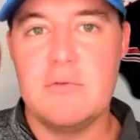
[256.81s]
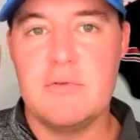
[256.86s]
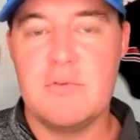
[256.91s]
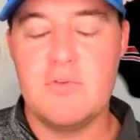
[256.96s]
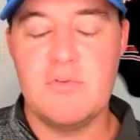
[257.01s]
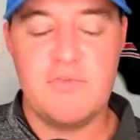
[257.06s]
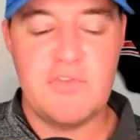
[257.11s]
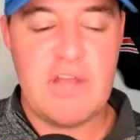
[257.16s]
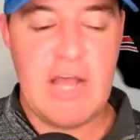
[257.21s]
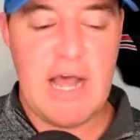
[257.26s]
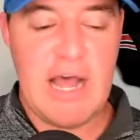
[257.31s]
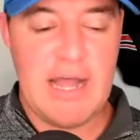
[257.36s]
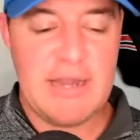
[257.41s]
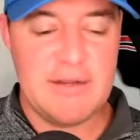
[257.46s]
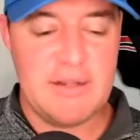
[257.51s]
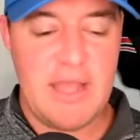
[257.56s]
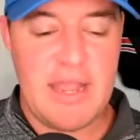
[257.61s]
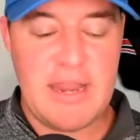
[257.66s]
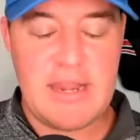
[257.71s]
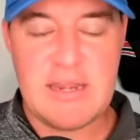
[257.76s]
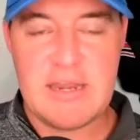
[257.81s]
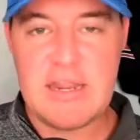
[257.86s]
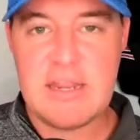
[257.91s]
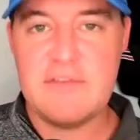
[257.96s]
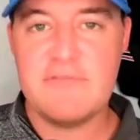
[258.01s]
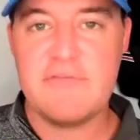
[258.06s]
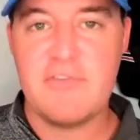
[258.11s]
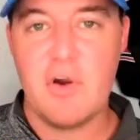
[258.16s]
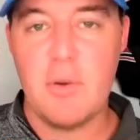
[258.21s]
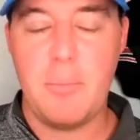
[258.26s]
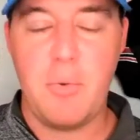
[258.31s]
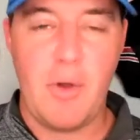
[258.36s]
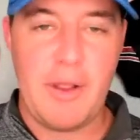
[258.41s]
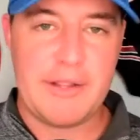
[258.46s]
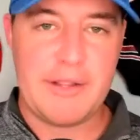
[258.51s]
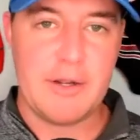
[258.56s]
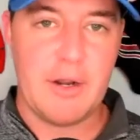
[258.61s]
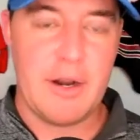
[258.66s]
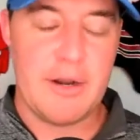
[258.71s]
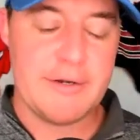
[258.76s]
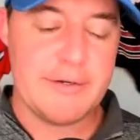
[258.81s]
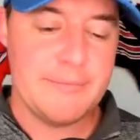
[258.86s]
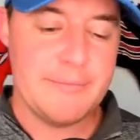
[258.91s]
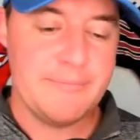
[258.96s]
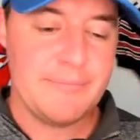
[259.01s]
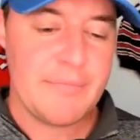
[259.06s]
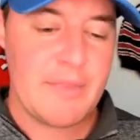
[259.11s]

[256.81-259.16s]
You've got a need for a point guard.